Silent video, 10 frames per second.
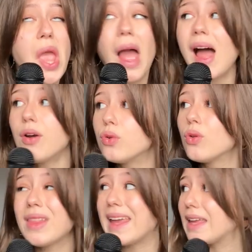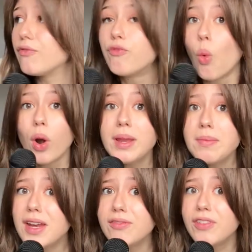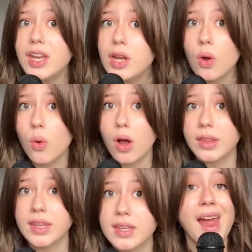I don't know, like 40-minute video on this.